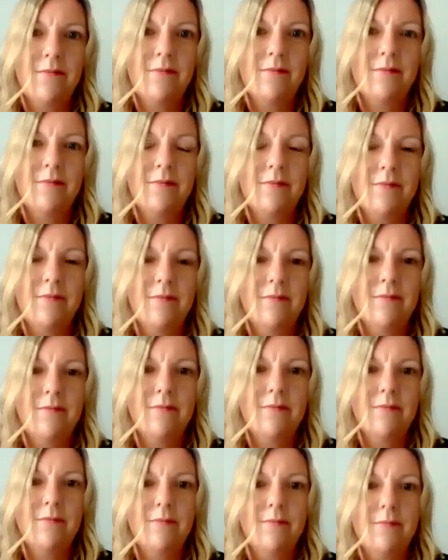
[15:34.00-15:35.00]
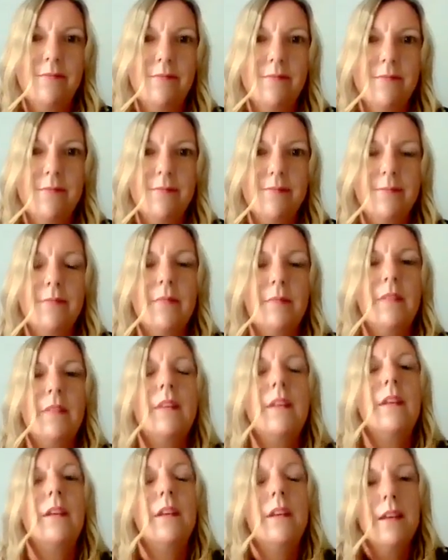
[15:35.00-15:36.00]

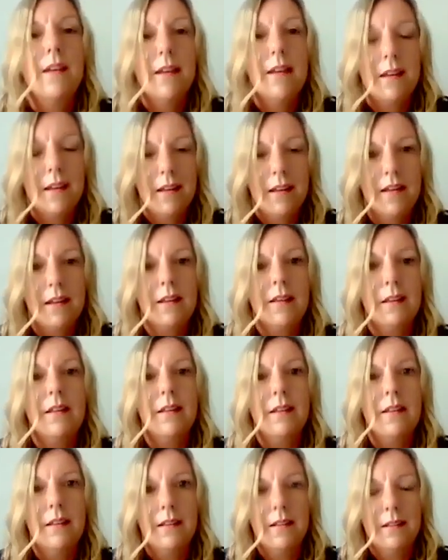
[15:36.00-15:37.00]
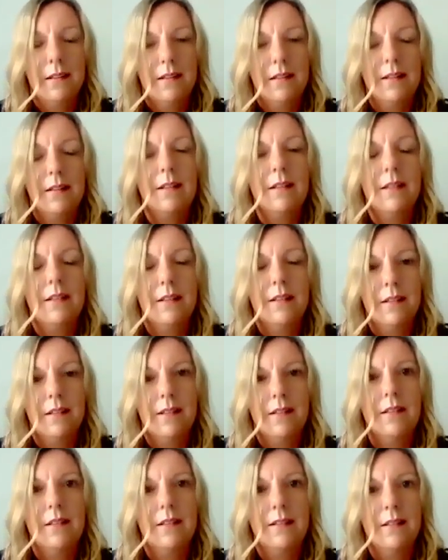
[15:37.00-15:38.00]

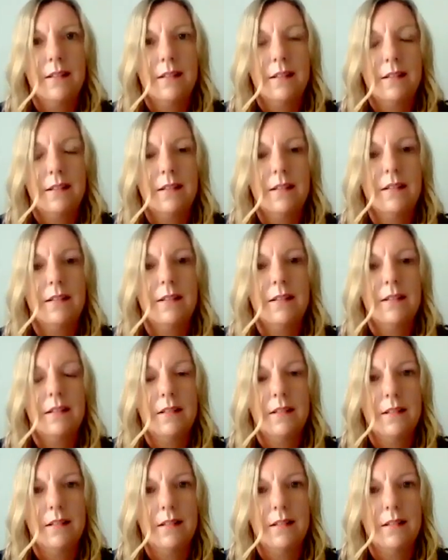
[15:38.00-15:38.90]
[no speech]